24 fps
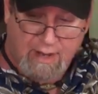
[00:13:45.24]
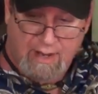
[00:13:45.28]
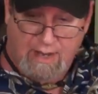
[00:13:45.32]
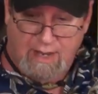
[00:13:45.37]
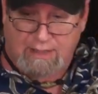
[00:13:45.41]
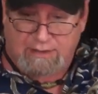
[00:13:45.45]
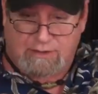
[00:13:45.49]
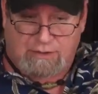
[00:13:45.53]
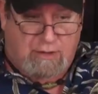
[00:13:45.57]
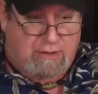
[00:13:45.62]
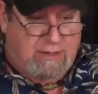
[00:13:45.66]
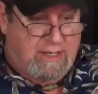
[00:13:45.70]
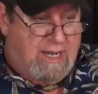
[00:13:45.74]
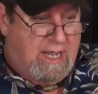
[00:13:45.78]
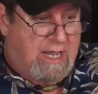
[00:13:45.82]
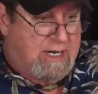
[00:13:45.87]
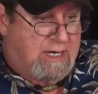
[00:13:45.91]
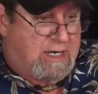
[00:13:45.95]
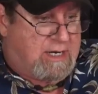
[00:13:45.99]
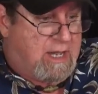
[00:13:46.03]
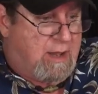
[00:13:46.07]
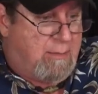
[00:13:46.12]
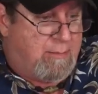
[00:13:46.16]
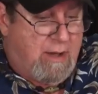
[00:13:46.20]
And so they got
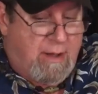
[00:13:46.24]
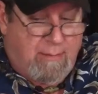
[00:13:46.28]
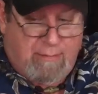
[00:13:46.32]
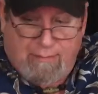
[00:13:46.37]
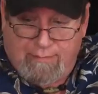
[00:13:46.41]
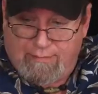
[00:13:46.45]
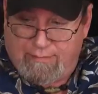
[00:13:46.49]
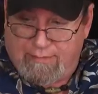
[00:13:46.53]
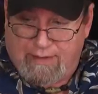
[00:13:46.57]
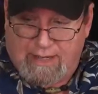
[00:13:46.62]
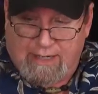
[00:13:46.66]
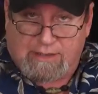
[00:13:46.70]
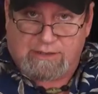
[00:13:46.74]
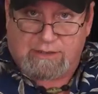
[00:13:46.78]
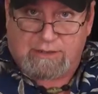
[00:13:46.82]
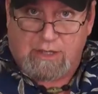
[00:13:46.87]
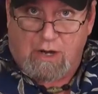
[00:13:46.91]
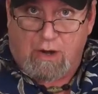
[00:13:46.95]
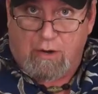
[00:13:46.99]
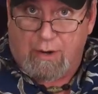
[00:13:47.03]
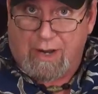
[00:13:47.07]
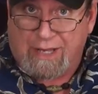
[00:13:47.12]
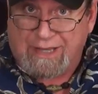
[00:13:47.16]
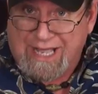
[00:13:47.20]
to come up like
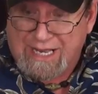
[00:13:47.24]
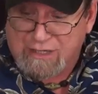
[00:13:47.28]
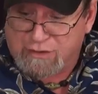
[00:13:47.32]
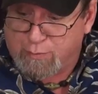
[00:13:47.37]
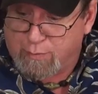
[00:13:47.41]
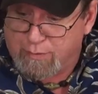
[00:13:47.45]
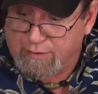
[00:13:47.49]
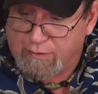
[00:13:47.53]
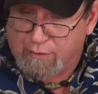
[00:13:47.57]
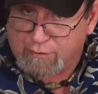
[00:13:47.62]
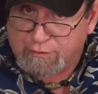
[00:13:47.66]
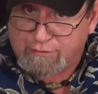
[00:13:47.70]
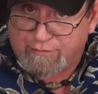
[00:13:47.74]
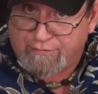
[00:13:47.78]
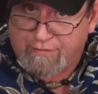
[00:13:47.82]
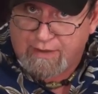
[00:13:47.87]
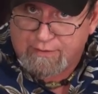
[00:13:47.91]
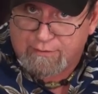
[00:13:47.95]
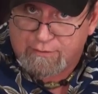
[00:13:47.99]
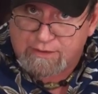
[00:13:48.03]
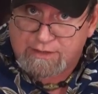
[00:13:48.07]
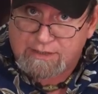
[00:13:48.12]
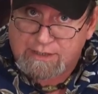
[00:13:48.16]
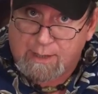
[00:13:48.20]
so. And that's where those
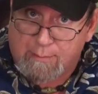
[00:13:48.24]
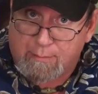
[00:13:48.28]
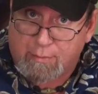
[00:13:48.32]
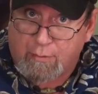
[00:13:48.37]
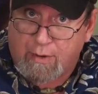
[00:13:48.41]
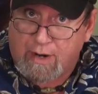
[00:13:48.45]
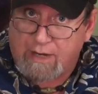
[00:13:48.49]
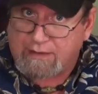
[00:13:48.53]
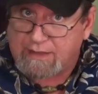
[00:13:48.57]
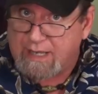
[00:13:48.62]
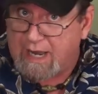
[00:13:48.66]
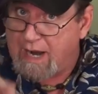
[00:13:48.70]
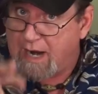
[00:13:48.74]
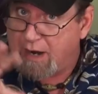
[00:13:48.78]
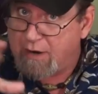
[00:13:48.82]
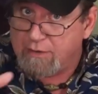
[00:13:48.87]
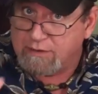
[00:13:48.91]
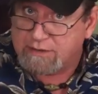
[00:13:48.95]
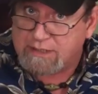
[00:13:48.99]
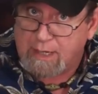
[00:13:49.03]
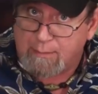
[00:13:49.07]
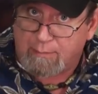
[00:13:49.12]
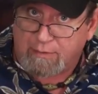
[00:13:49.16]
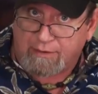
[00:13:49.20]
feathers separate. The air
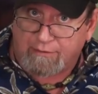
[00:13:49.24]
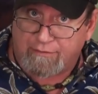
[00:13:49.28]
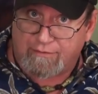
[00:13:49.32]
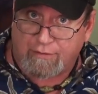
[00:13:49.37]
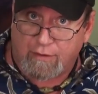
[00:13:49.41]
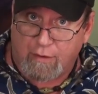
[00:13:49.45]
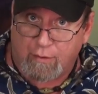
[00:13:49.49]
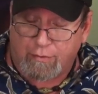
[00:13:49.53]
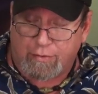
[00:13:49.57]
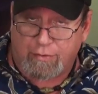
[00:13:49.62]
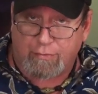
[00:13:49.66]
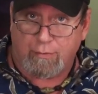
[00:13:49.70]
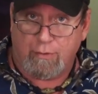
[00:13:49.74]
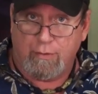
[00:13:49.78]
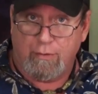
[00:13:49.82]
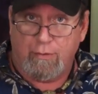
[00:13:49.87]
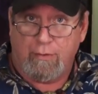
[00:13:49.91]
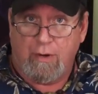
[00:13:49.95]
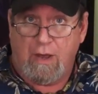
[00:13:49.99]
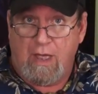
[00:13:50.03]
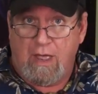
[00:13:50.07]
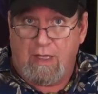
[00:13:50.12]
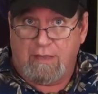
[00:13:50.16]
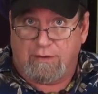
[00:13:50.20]
is able to flow
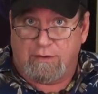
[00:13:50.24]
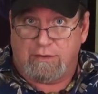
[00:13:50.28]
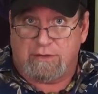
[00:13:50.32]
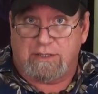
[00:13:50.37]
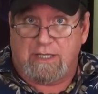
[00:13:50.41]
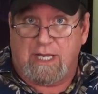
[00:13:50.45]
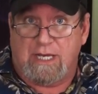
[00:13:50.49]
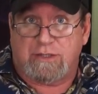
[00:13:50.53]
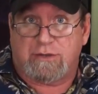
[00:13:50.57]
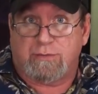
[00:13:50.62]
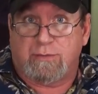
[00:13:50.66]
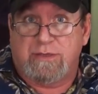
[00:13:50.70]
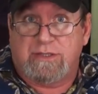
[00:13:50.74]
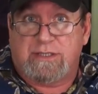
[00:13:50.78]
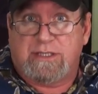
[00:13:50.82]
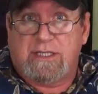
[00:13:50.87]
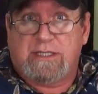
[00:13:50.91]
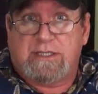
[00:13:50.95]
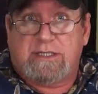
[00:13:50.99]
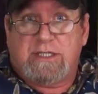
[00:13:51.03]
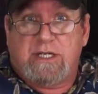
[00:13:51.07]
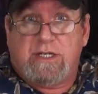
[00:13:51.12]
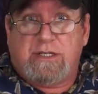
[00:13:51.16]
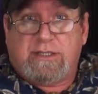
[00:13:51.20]
through. There's less
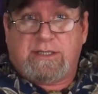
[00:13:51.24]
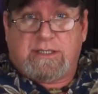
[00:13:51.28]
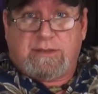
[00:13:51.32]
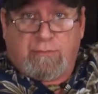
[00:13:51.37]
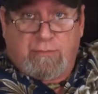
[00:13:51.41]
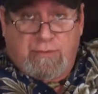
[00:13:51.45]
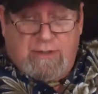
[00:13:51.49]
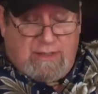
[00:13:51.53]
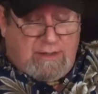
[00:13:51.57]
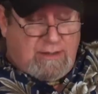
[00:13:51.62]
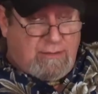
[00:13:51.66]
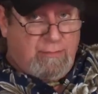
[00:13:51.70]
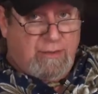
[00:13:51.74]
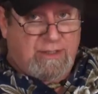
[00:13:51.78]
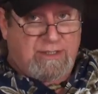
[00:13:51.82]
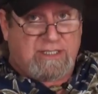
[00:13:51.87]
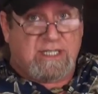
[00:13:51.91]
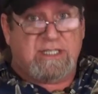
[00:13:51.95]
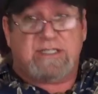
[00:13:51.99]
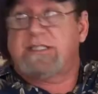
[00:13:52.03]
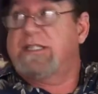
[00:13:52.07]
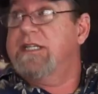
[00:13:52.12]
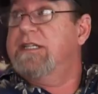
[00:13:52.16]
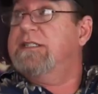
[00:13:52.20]
resistance, re
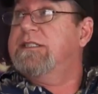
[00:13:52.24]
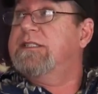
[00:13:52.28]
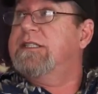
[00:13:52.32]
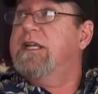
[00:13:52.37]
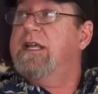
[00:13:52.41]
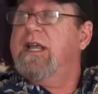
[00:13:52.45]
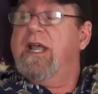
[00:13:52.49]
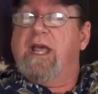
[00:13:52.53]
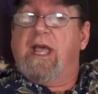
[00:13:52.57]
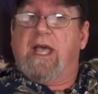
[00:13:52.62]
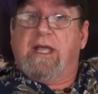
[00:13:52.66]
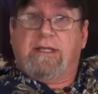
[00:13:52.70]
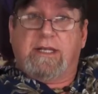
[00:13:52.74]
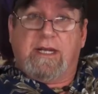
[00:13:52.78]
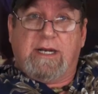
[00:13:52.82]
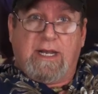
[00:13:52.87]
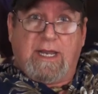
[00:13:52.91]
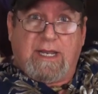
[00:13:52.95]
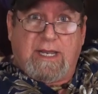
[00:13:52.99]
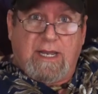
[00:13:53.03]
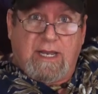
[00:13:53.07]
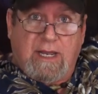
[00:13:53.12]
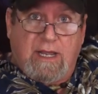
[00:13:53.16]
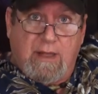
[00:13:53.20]
resistance. Then
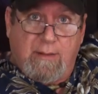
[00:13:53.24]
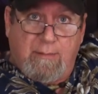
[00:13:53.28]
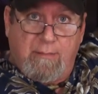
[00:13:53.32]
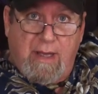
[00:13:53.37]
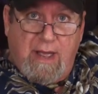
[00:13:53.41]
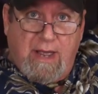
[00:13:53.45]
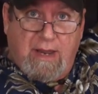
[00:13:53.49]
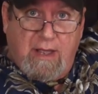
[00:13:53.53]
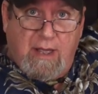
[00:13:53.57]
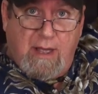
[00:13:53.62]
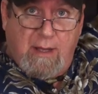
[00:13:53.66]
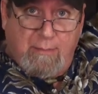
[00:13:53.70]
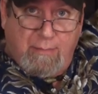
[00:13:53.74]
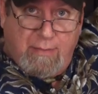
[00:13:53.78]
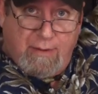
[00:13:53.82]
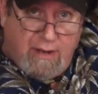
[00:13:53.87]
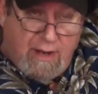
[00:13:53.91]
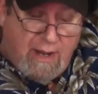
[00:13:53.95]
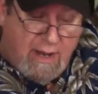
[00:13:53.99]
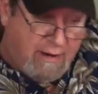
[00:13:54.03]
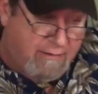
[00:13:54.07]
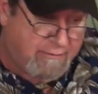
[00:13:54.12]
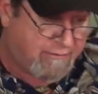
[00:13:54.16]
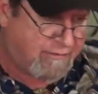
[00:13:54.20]
they can come back up
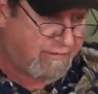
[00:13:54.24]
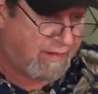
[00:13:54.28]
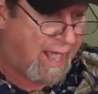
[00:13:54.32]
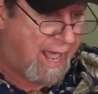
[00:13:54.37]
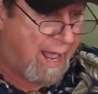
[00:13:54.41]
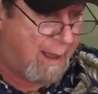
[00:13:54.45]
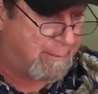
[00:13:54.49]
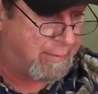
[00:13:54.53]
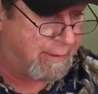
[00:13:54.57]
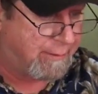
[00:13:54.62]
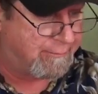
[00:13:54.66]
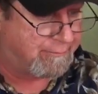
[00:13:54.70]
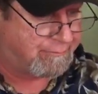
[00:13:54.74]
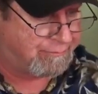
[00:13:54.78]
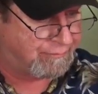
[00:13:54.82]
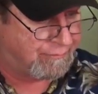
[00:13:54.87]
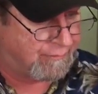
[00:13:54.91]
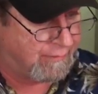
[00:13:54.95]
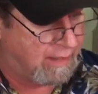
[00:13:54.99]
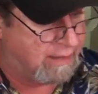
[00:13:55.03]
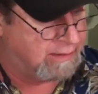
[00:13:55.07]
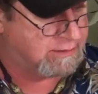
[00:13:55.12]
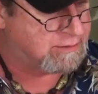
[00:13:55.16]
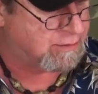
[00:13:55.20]
and flap.
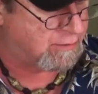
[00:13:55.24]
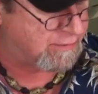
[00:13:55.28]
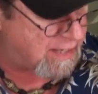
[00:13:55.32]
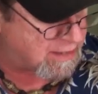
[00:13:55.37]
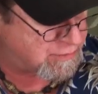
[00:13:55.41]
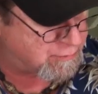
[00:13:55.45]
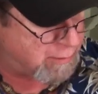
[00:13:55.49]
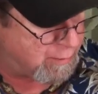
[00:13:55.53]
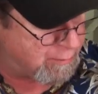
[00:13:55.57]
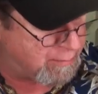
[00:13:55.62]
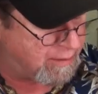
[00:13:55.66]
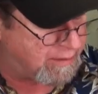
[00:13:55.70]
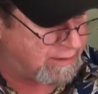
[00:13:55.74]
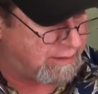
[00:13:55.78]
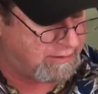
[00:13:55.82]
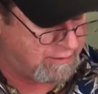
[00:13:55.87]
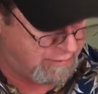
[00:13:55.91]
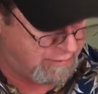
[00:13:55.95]
And so that's what we're going to